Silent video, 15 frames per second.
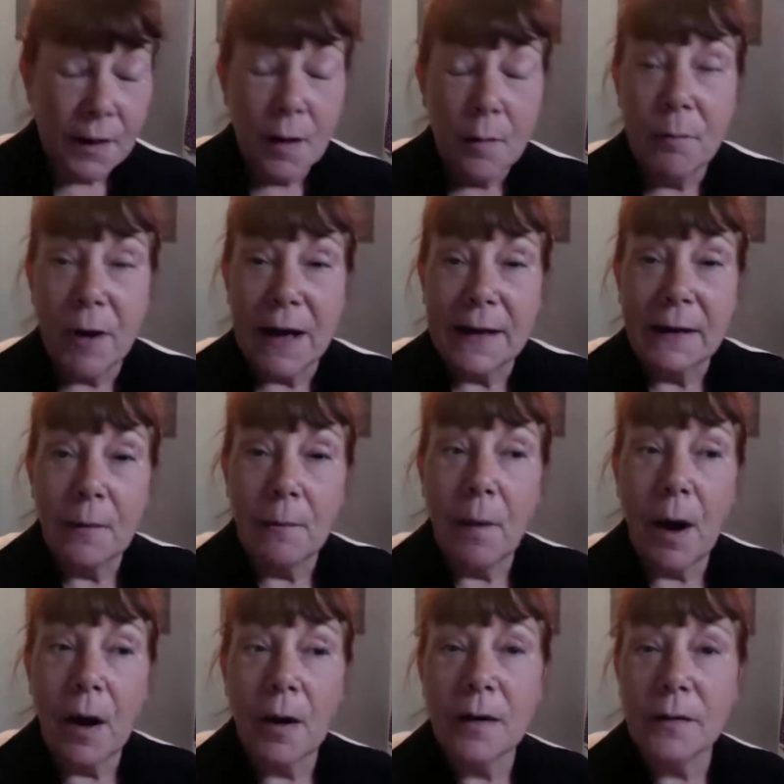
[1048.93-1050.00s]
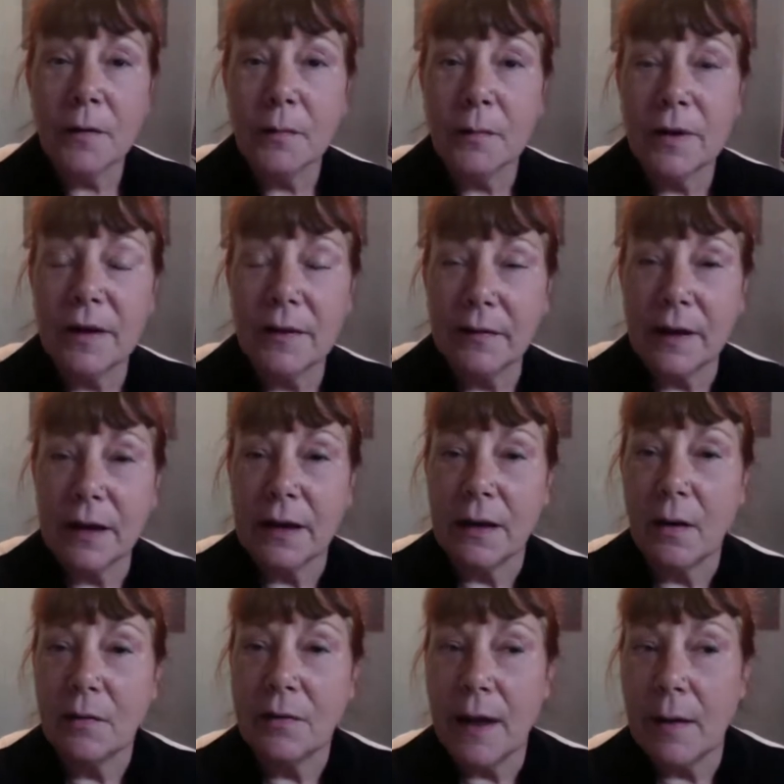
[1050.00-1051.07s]
But part of the reason
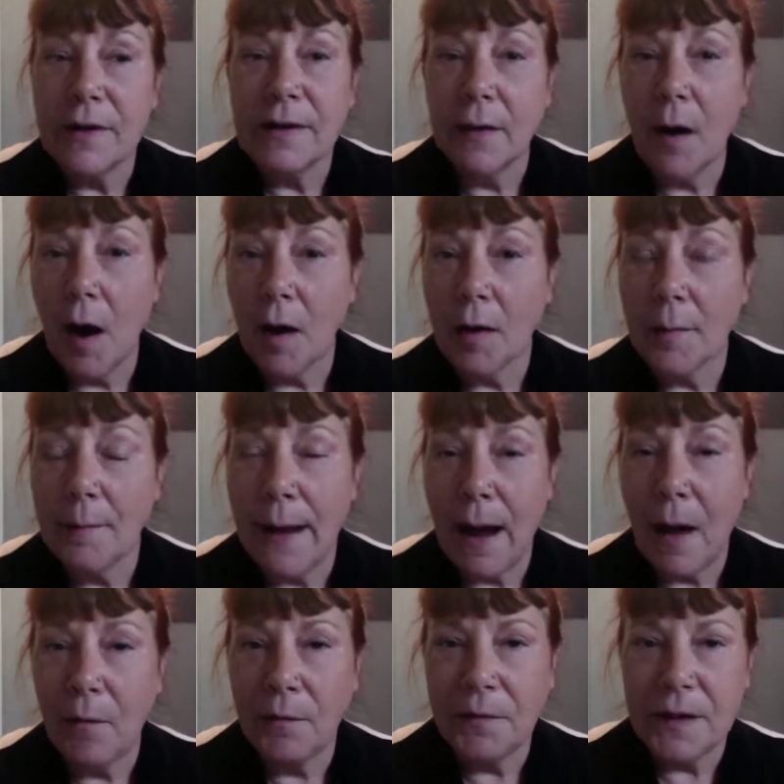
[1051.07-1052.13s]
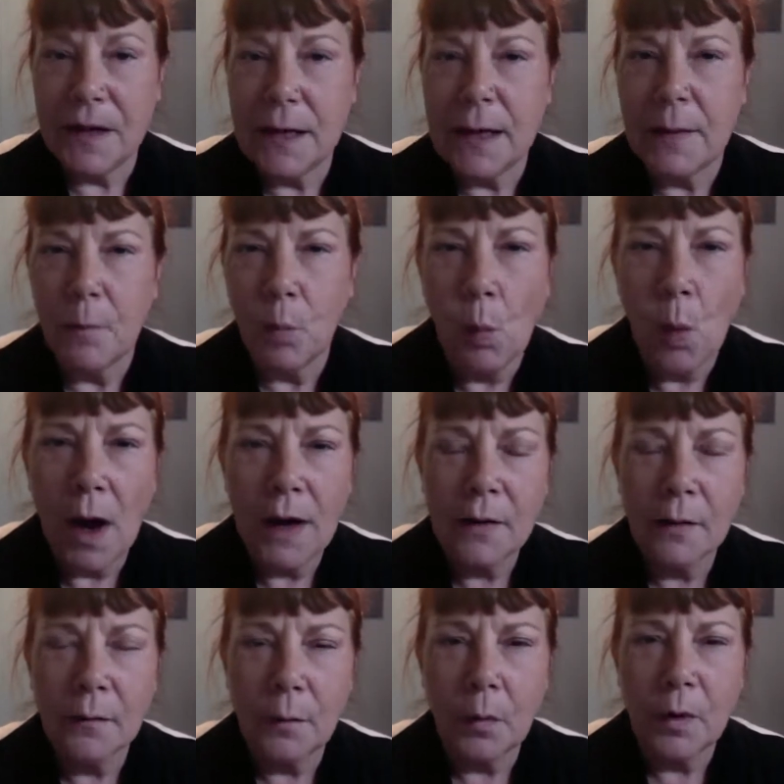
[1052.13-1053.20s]
that we talk about the
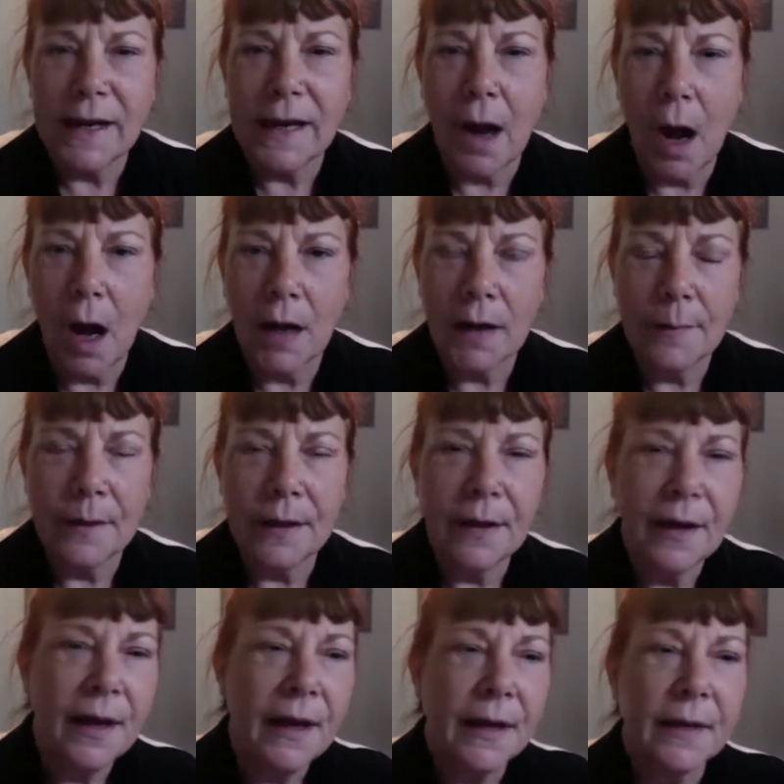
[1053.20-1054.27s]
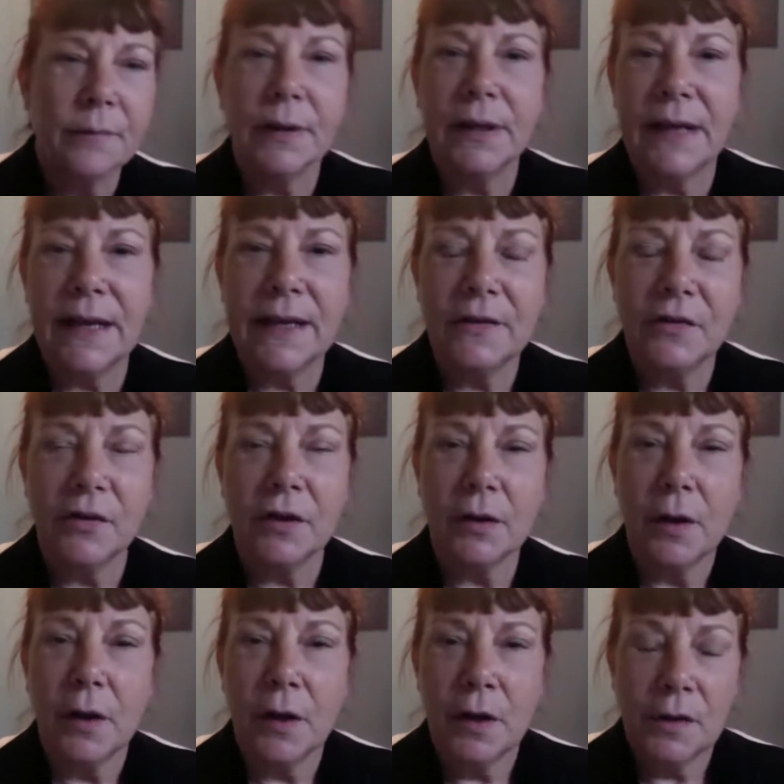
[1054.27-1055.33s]
wonderful economy in
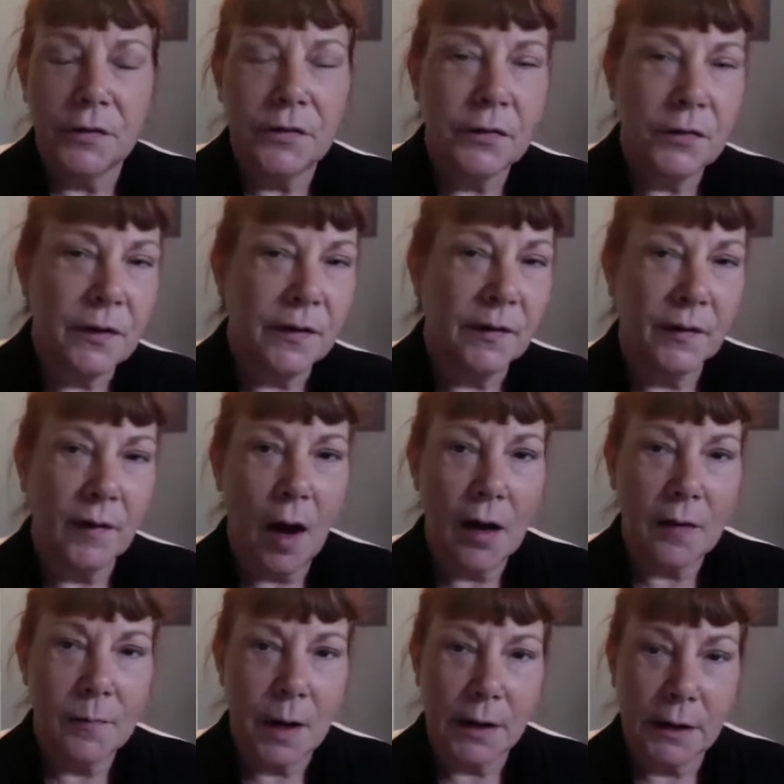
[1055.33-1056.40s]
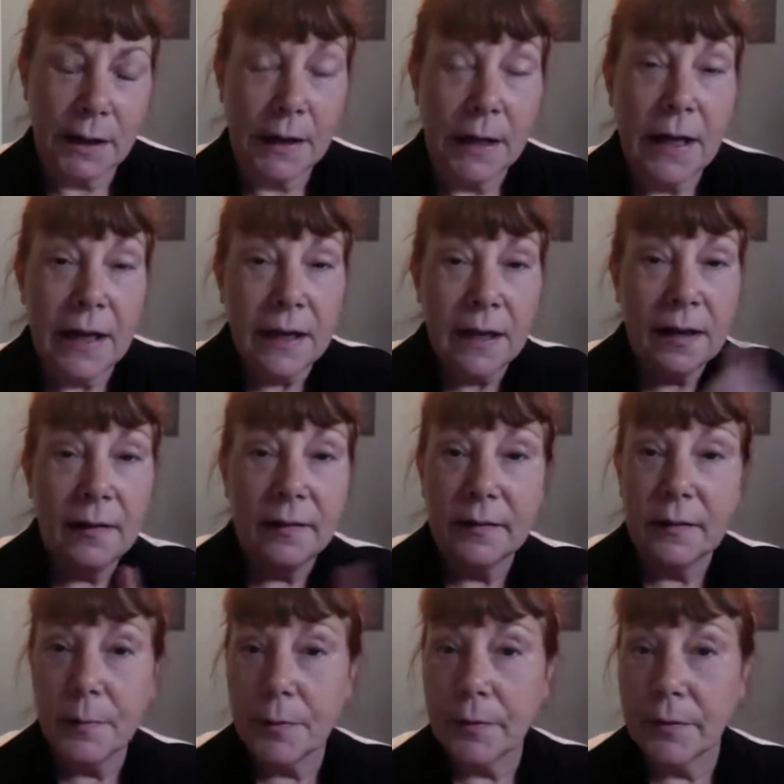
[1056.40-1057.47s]
relation to the stock market is
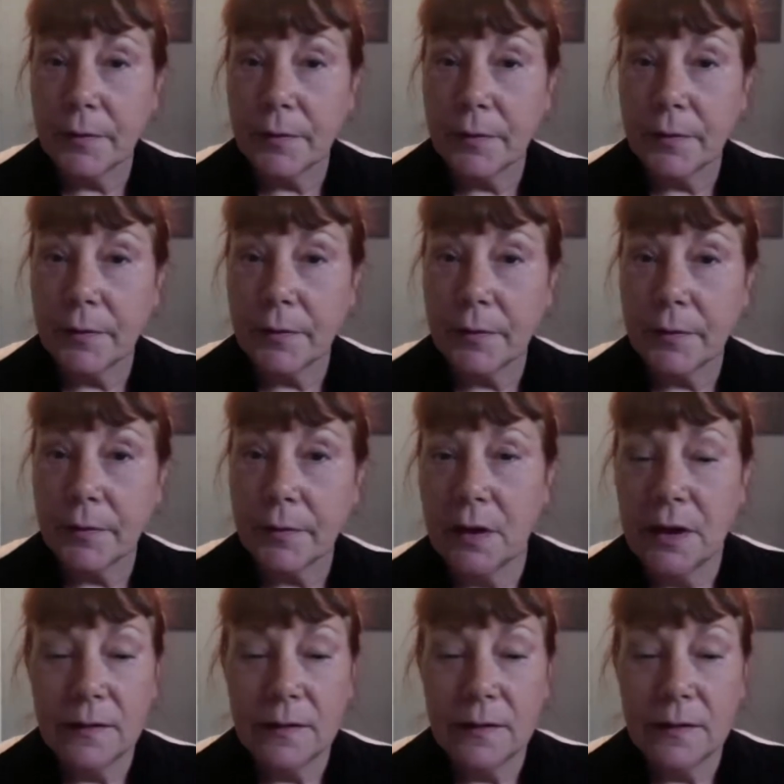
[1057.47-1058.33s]
the perception.